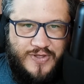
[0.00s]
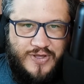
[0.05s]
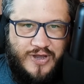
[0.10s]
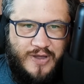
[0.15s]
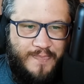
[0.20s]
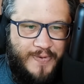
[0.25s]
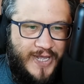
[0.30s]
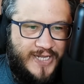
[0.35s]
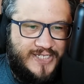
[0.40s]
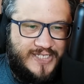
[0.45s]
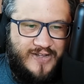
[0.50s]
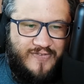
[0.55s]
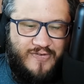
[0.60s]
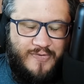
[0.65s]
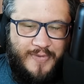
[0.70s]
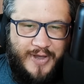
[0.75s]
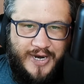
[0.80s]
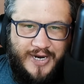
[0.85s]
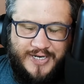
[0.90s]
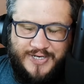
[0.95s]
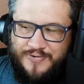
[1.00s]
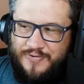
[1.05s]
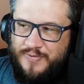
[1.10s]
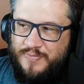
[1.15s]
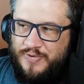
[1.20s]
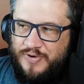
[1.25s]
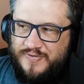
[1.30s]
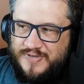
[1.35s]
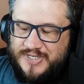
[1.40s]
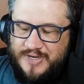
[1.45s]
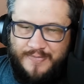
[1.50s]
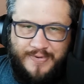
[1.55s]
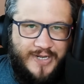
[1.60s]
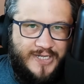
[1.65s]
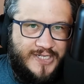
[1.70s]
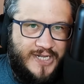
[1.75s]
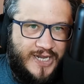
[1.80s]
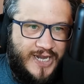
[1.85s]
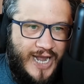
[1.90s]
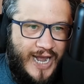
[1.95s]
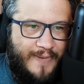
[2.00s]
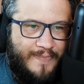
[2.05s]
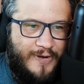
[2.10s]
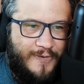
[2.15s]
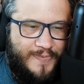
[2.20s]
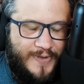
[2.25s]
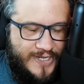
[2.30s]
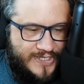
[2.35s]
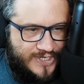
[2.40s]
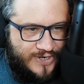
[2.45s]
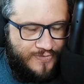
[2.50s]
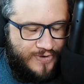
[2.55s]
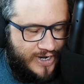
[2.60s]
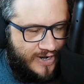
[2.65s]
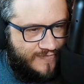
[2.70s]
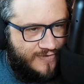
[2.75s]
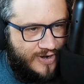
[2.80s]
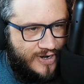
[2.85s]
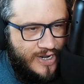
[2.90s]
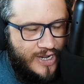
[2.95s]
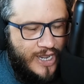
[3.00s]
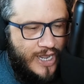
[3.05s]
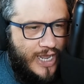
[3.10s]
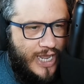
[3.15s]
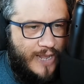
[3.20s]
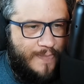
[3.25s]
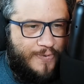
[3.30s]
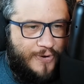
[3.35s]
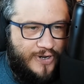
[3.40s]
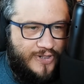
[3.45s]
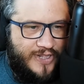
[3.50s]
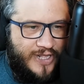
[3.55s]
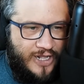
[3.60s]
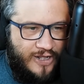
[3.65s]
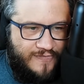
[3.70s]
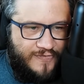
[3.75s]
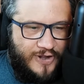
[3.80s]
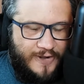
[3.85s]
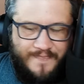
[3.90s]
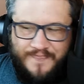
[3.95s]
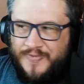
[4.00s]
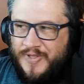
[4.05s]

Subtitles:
you can pay 7 mana to remove somebody's like combo piece or whatever and put it in the Hell Vault.